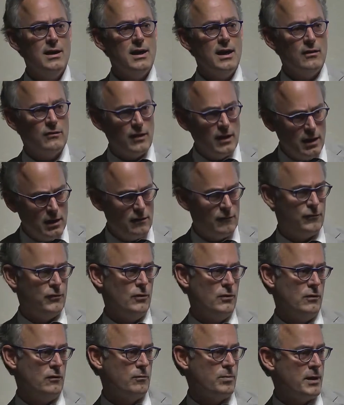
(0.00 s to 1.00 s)
is
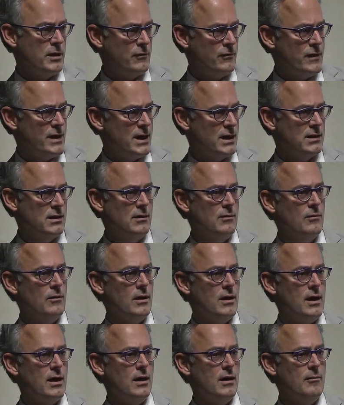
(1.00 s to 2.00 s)
influenced by the fact that
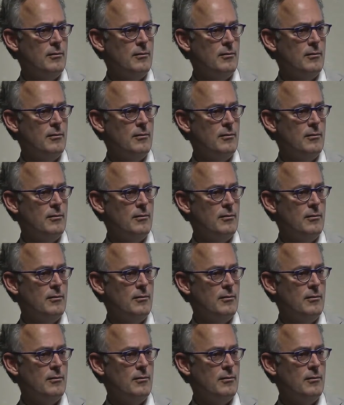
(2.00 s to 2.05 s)
uh,